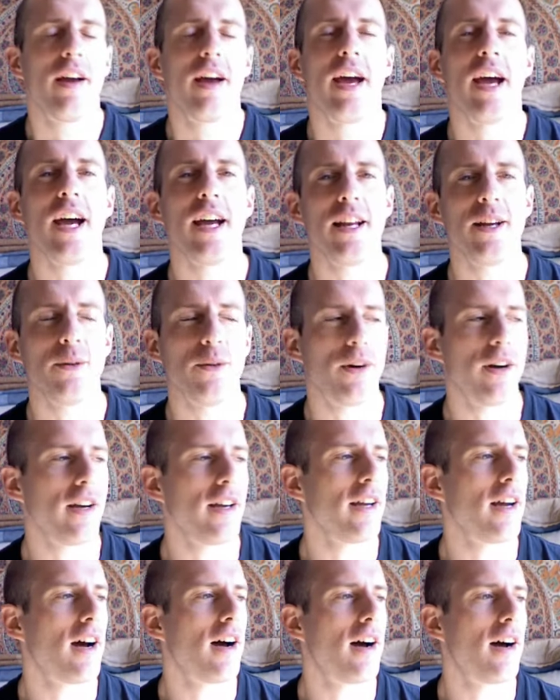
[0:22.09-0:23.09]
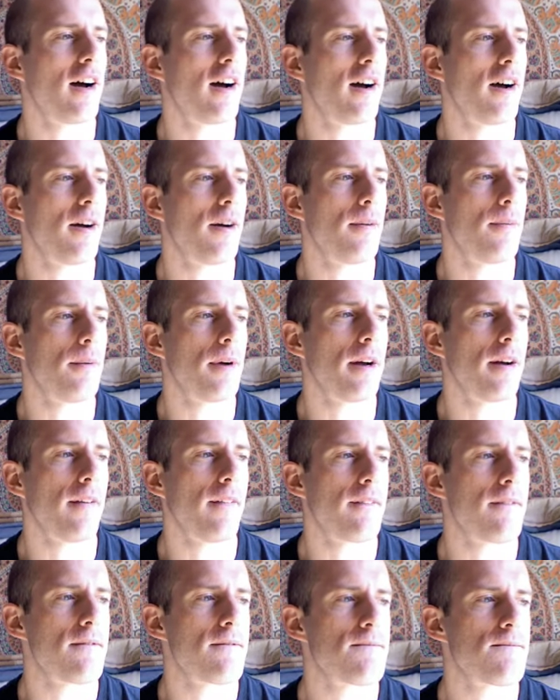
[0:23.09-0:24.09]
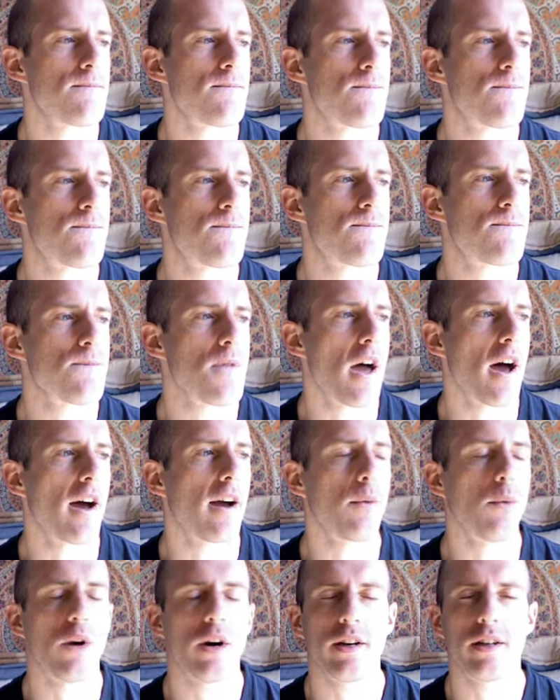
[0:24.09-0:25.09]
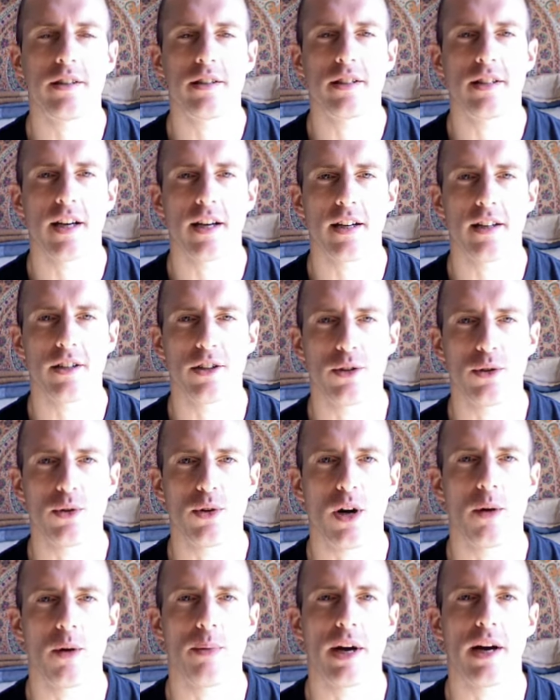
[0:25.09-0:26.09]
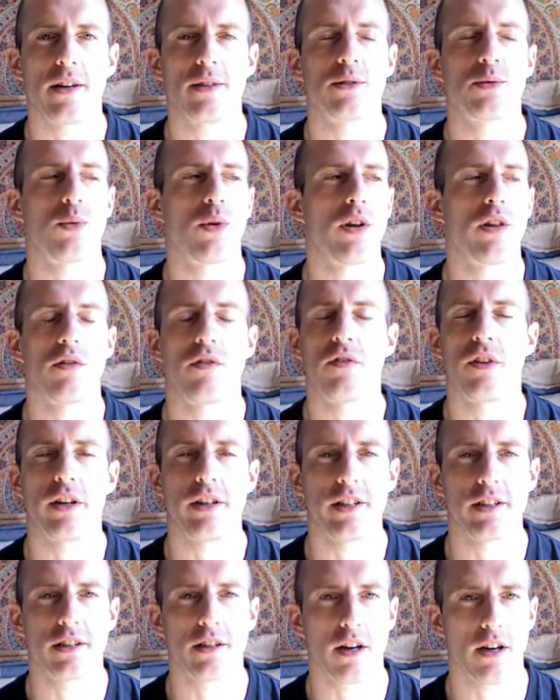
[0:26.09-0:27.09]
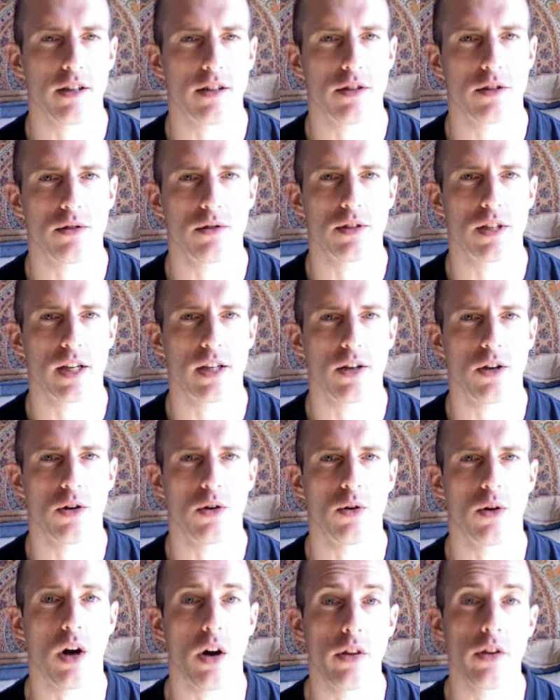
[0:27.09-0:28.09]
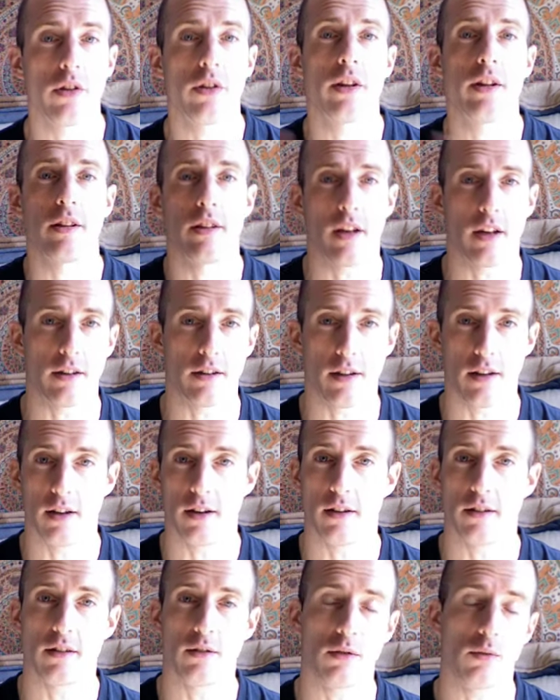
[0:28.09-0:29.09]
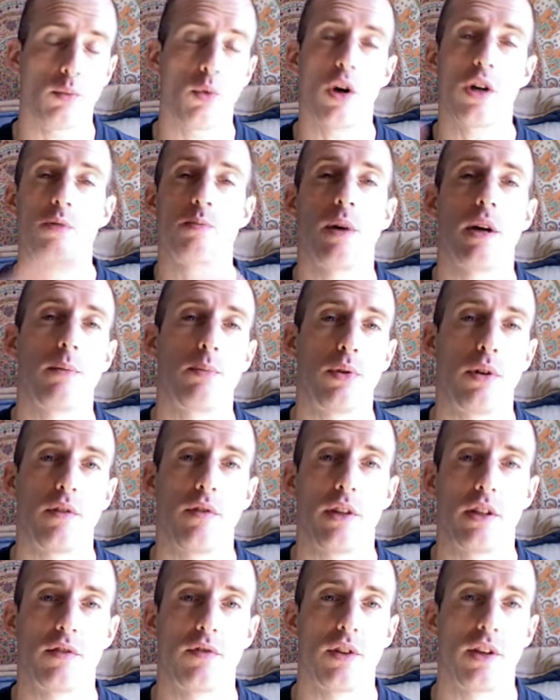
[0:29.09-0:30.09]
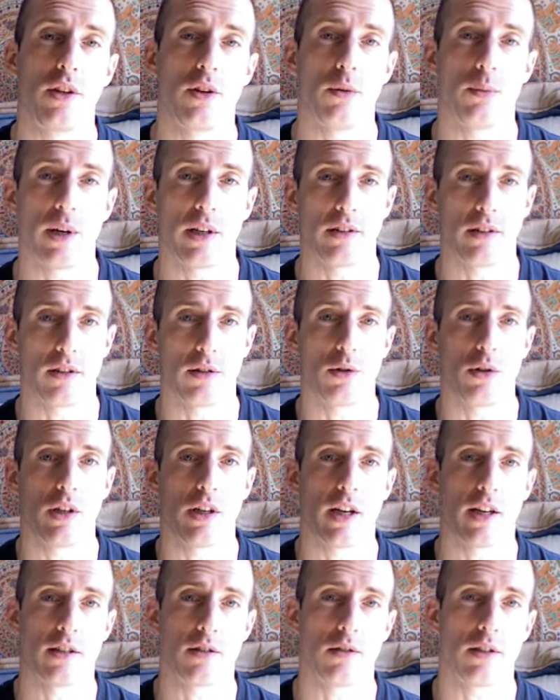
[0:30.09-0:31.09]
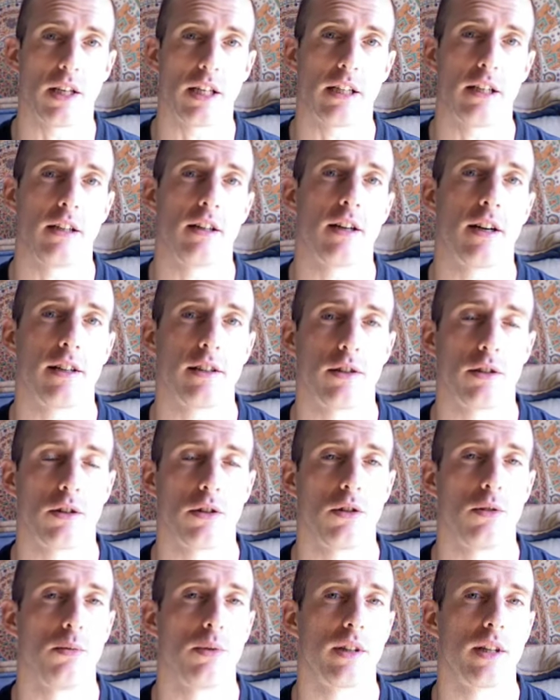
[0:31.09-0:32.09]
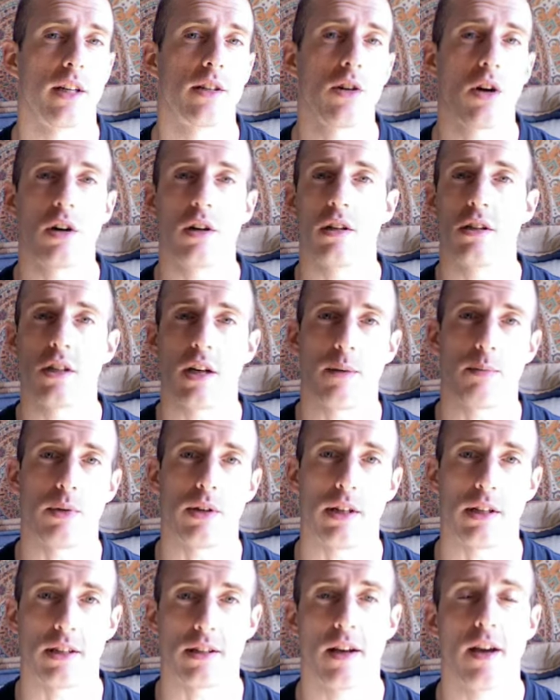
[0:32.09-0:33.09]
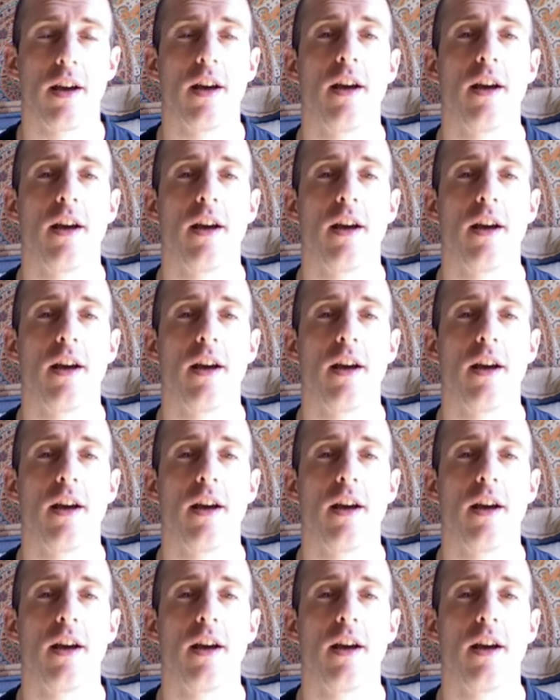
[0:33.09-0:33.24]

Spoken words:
Anyway, I wanted to tell you about one of the funniest cartoons I know, other than watch my previous video about the Ureyasu Tekin Kazoku, but that's all in Japanese.